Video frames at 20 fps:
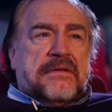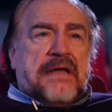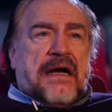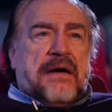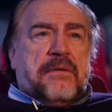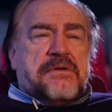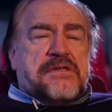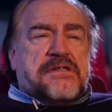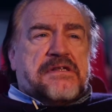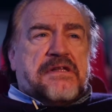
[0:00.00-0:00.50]

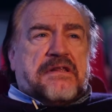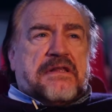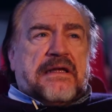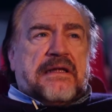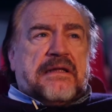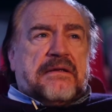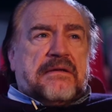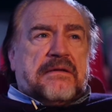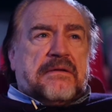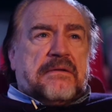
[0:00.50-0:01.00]
That was the
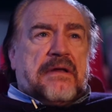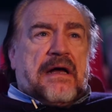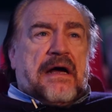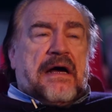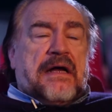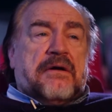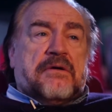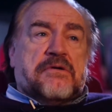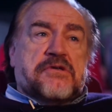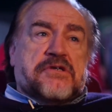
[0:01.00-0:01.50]
thing.
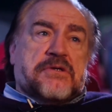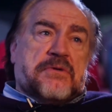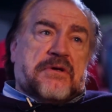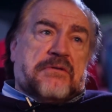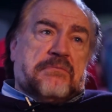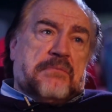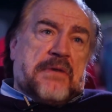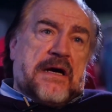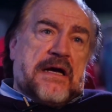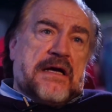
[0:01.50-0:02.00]
And also
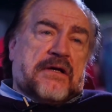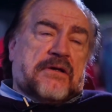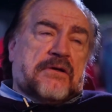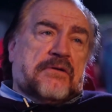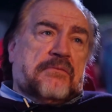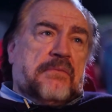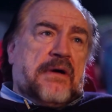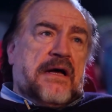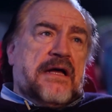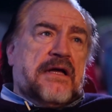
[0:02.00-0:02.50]
with
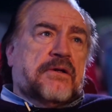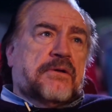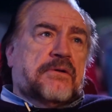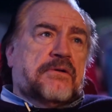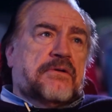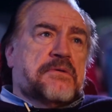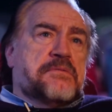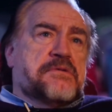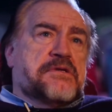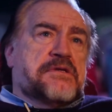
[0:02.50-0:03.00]
Michael.
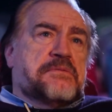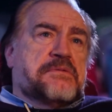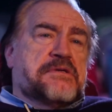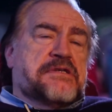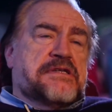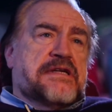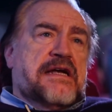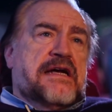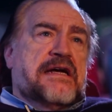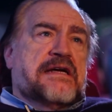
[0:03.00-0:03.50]
Michael was
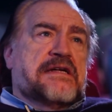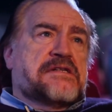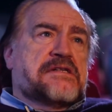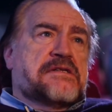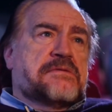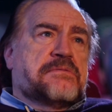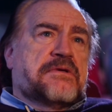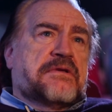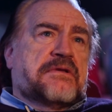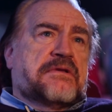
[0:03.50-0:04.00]

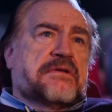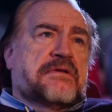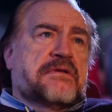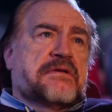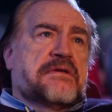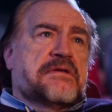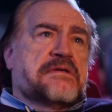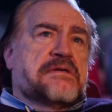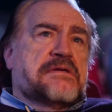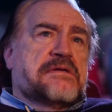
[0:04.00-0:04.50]
obsessed with
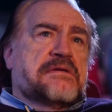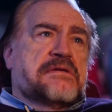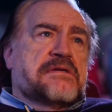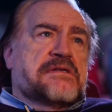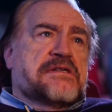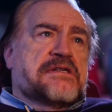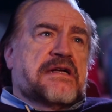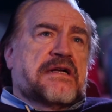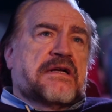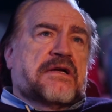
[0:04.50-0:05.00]

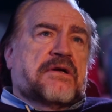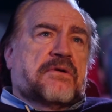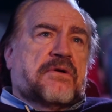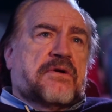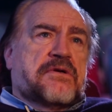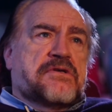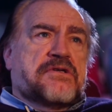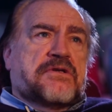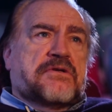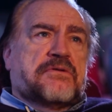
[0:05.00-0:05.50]

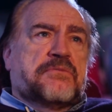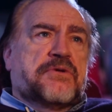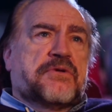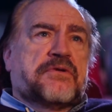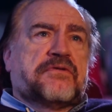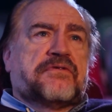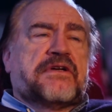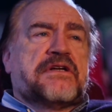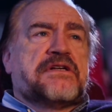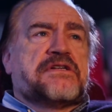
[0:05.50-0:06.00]
psychological
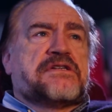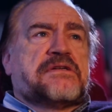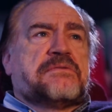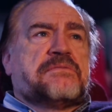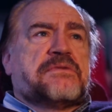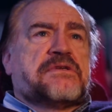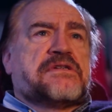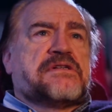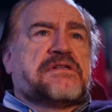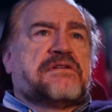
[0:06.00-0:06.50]

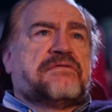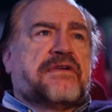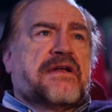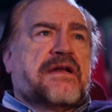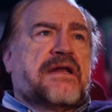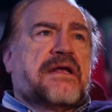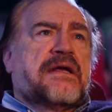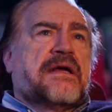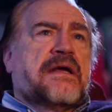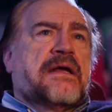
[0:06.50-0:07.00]
motivation, which is
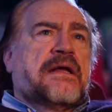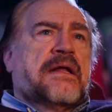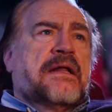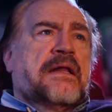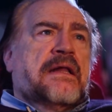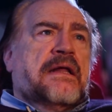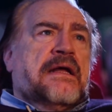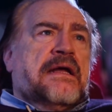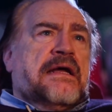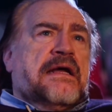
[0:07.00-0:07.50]

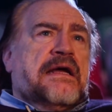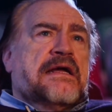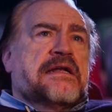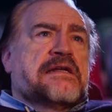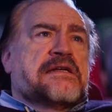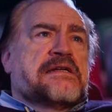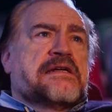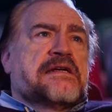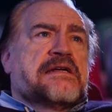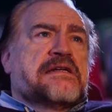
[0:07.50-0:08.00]

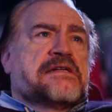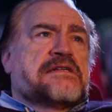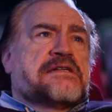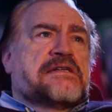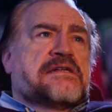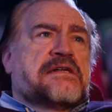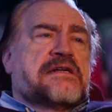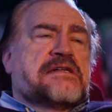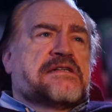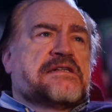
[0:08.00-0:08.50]

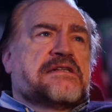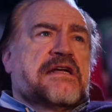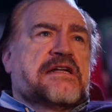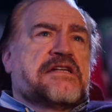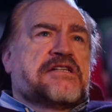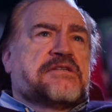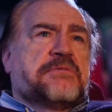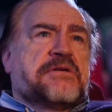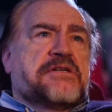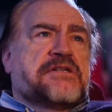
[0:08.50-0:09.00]
it's
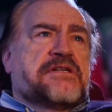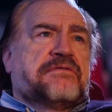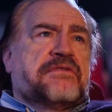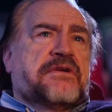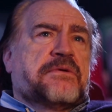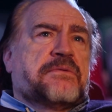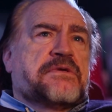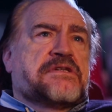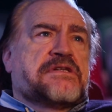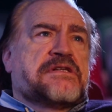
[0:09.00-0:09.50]
ostensibly
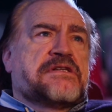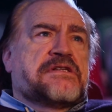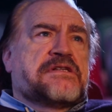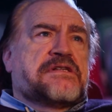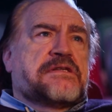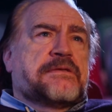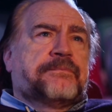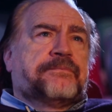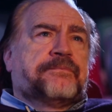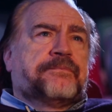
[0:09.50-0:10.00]
something which
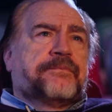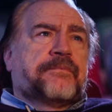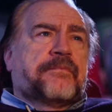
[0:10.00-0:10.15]
is...